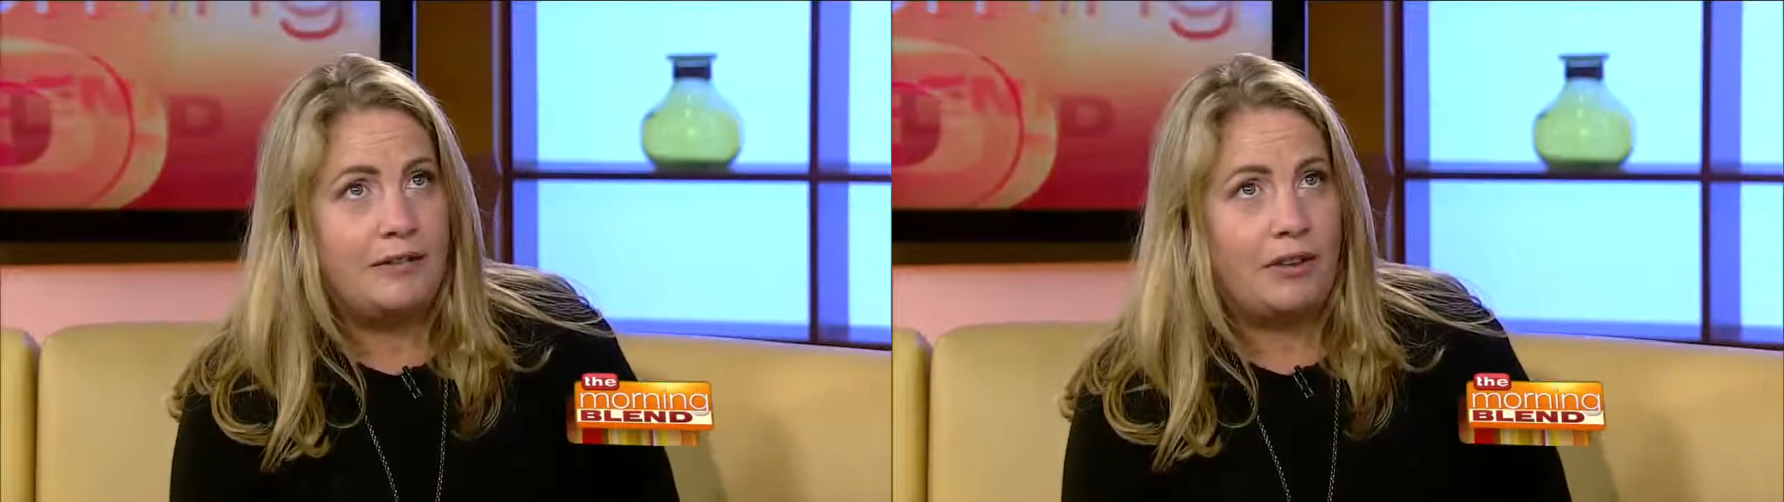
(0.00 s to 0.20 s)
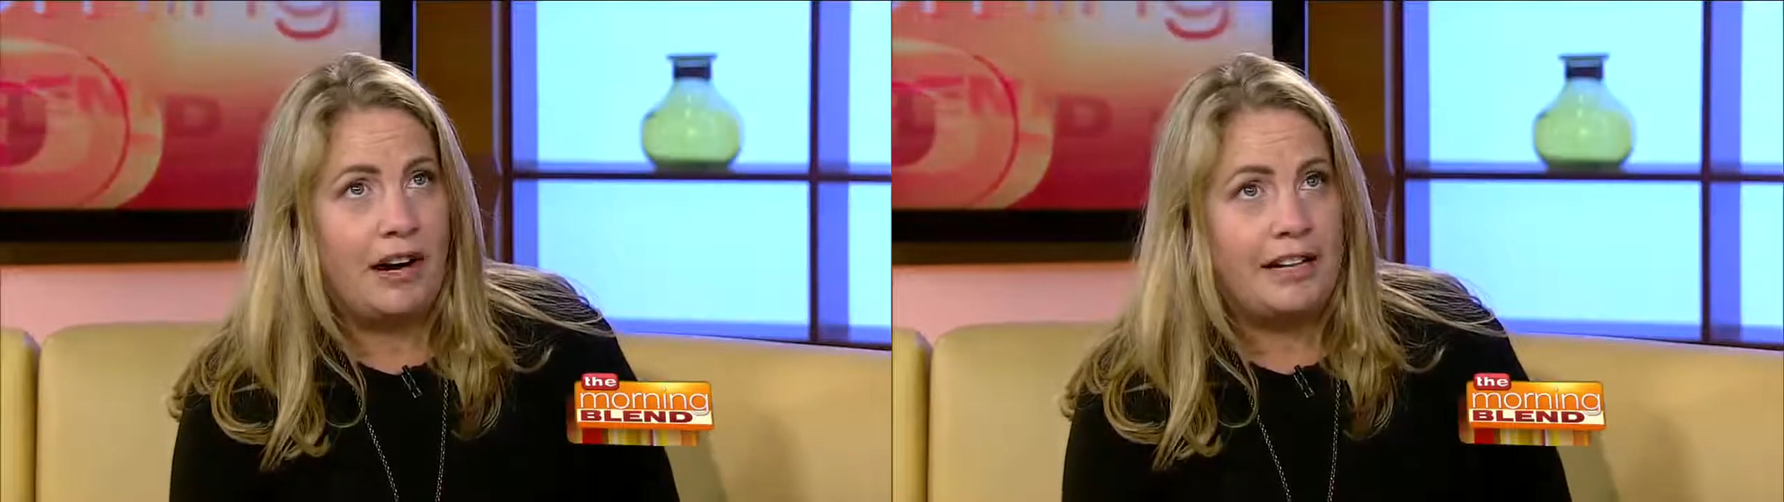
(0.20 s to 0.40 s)

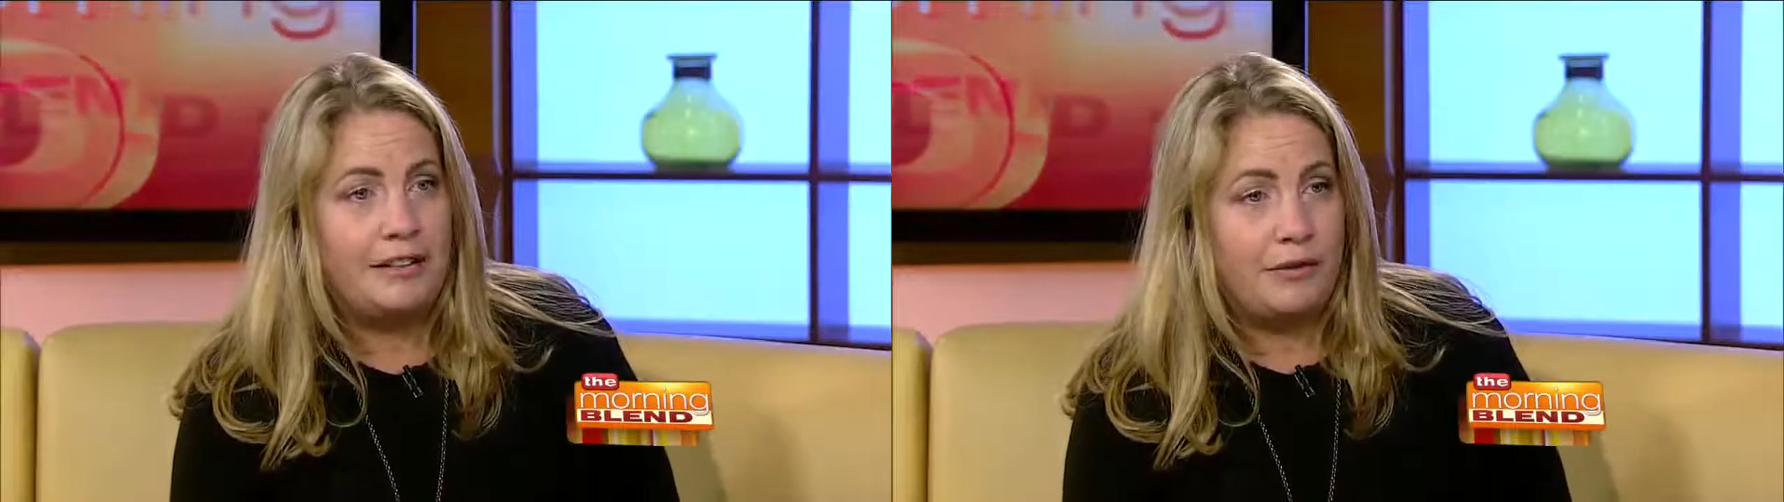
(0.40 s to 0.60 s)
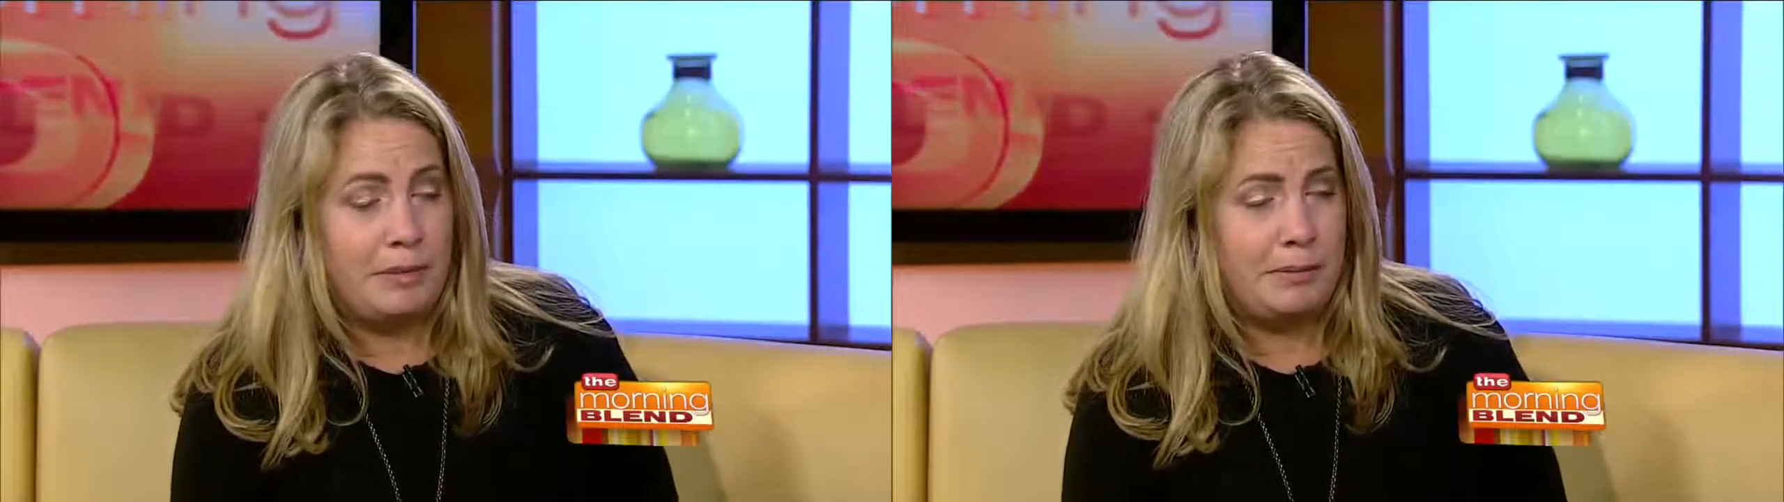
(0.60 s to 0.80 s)
variety of
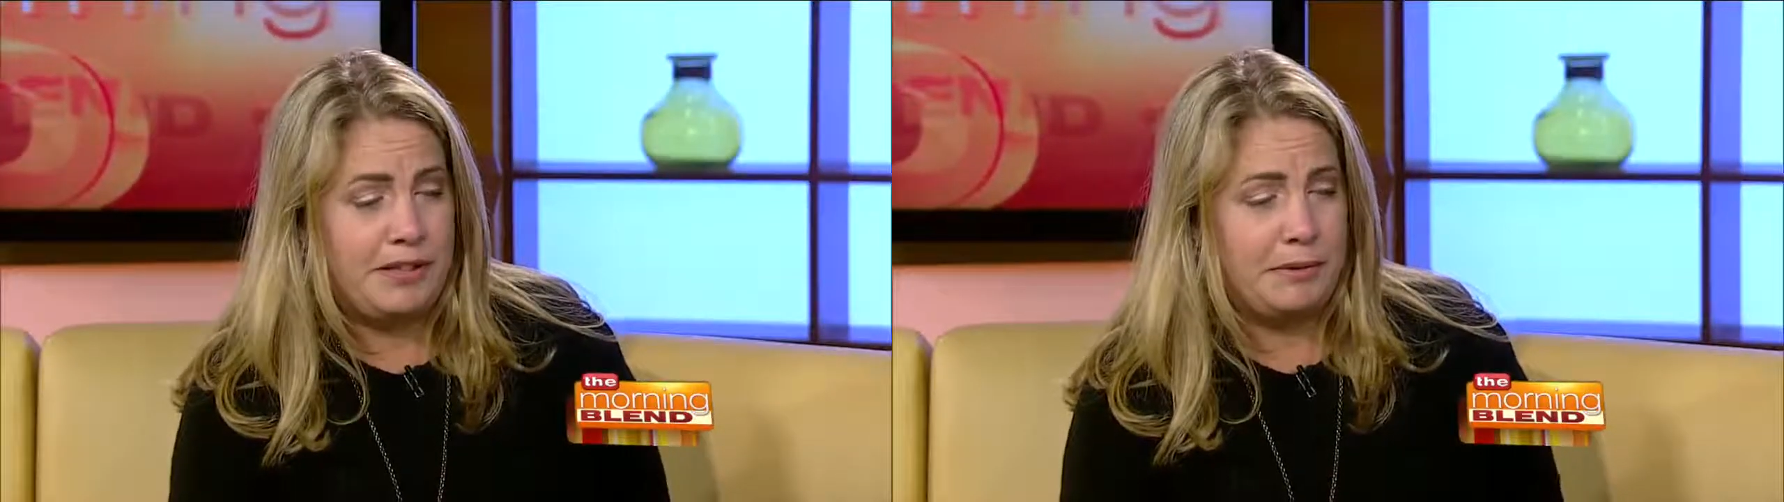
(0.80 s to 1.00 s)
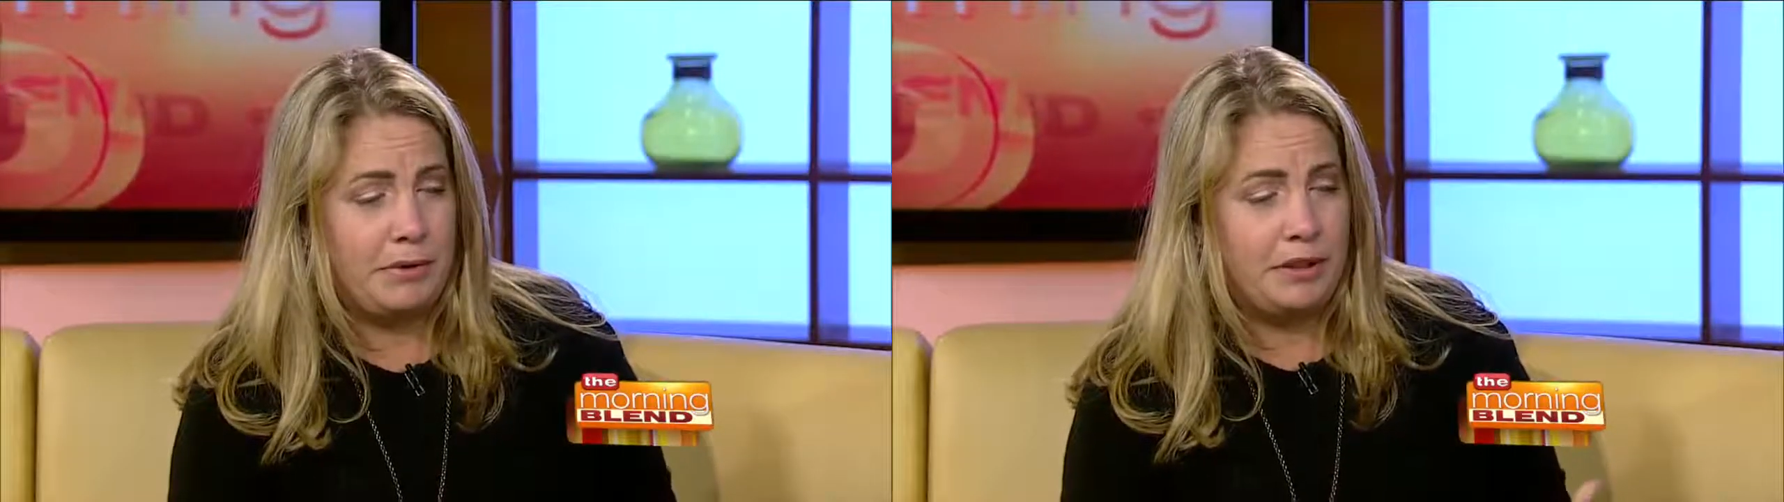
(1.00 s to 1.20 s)
different people
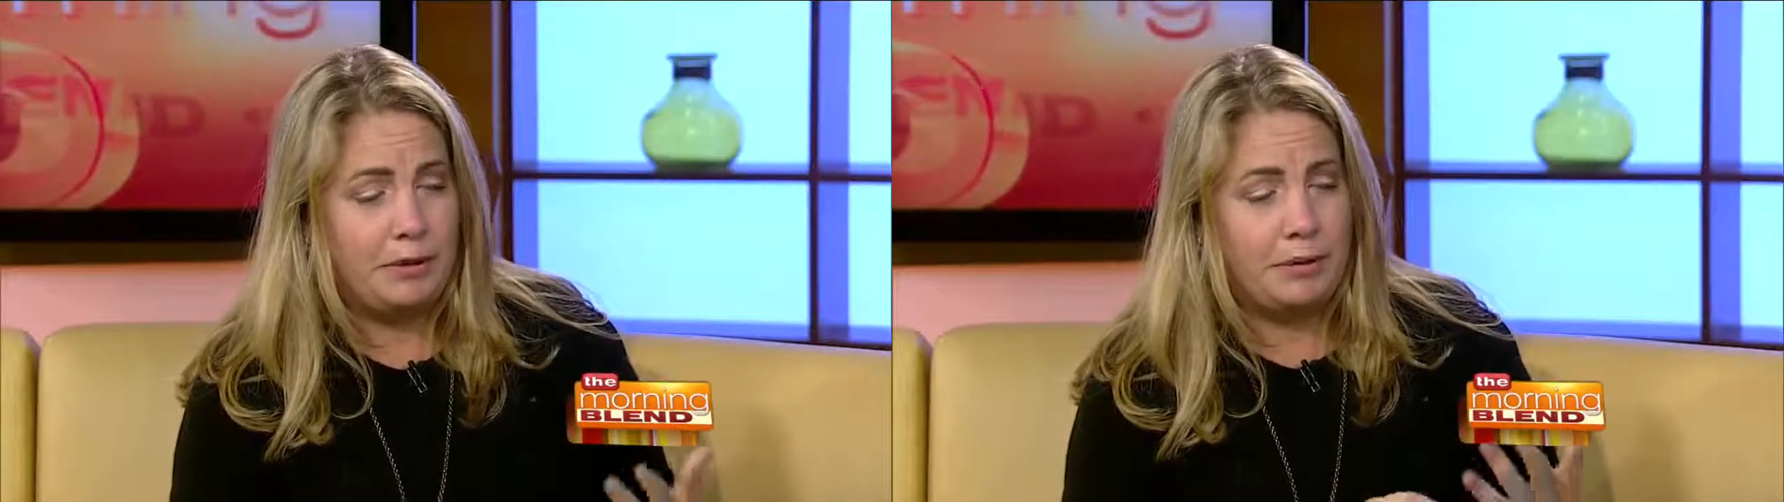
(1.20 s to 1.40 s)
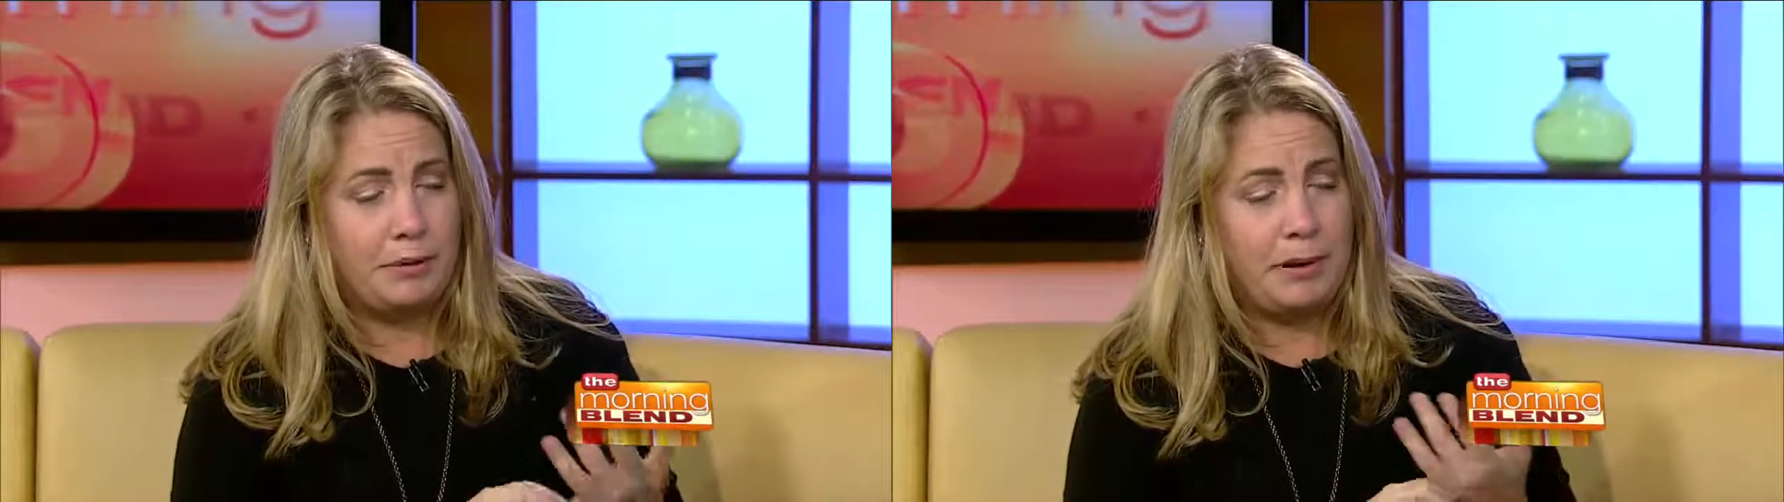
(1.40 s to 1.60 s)
someone
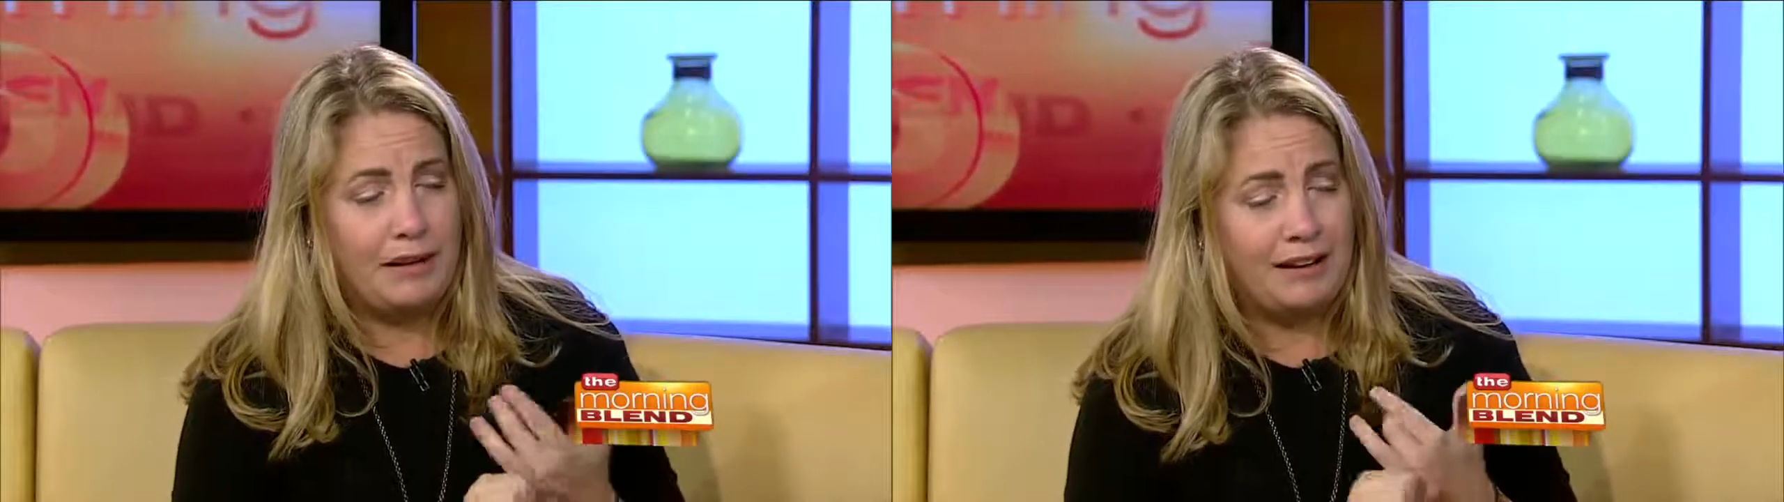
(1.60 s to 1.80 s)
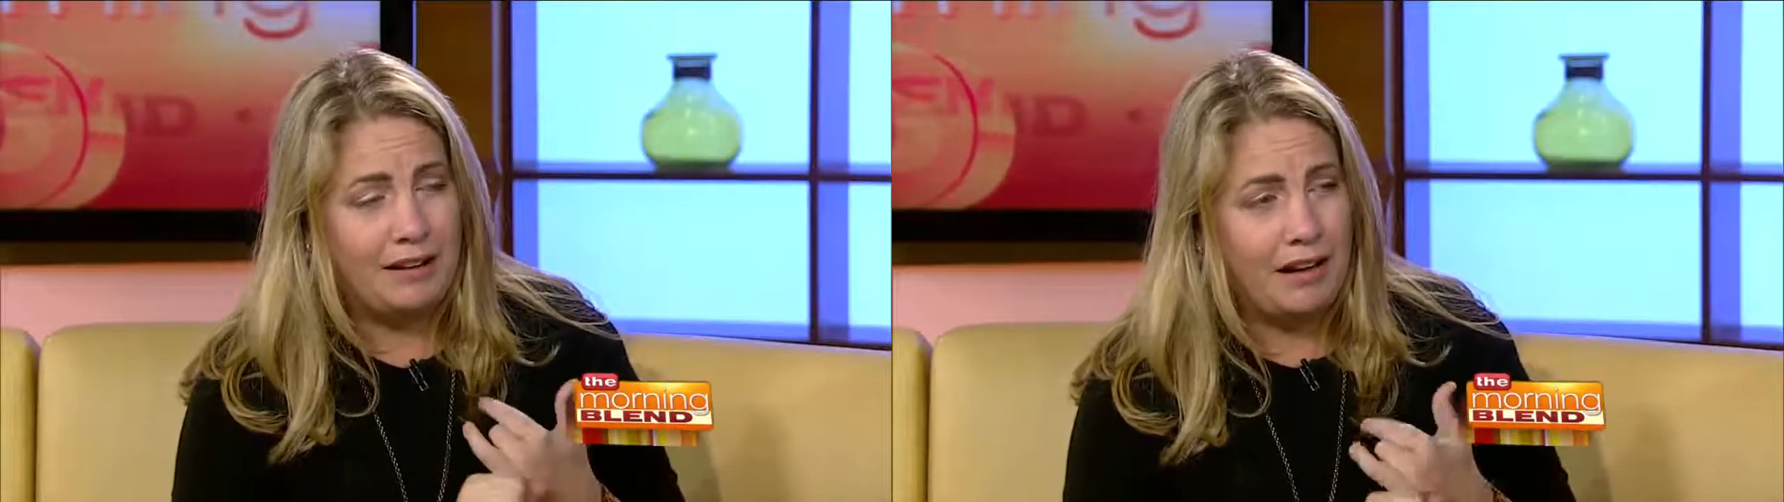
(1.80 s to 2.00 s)
who are rappelling in